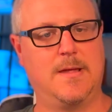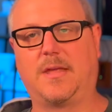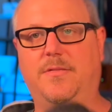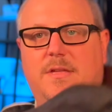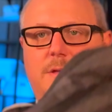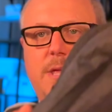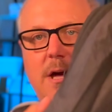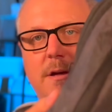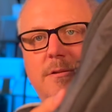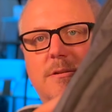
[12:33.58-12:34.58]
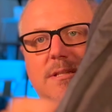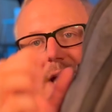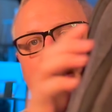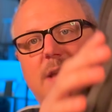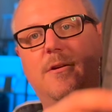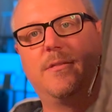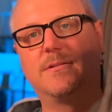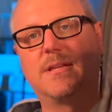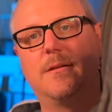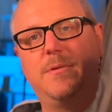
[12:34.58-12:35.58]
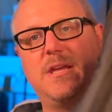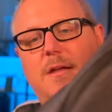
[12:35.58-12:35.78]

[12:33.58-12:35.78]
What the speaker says: Then on the underside here, there's gonna be